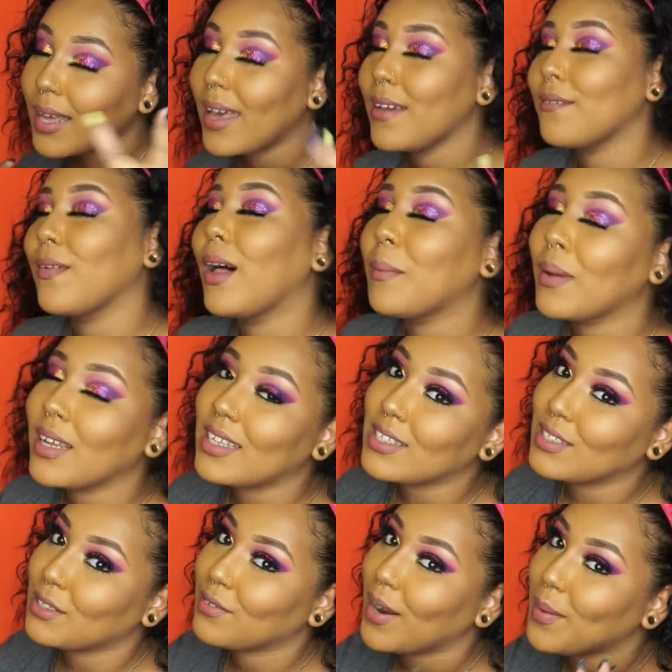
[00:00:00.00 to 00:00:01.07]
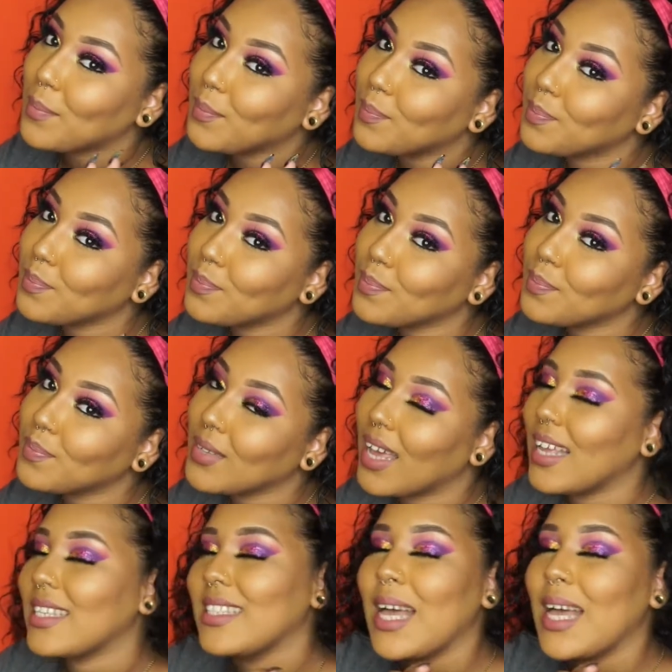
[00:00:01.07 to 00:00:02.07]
and follow my Instagram and